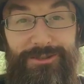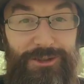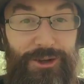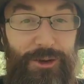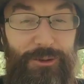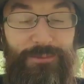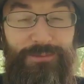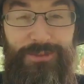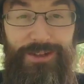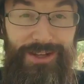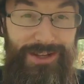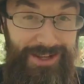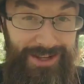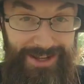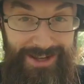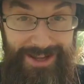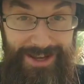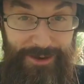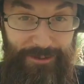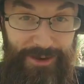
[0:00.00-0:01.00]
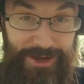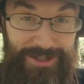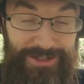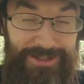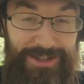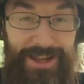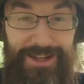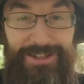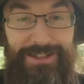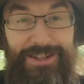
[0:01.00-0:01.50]
So anyways,
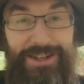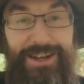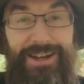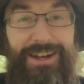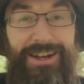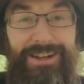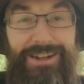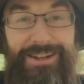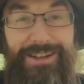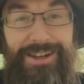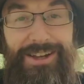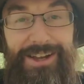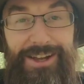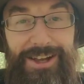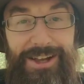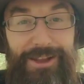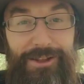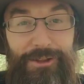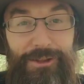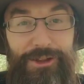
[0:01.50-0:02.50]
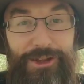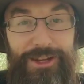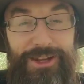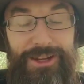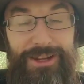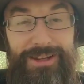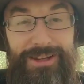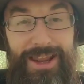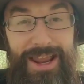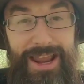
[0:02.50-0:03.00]
that's
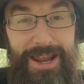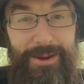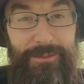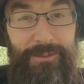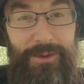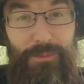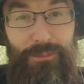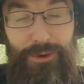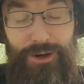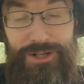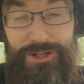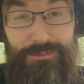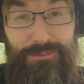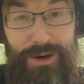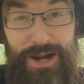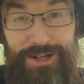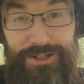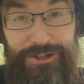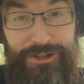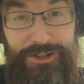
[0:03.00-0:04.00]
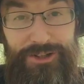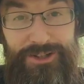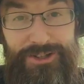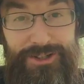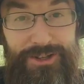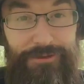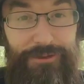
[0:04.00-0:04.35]
the game Prospectors.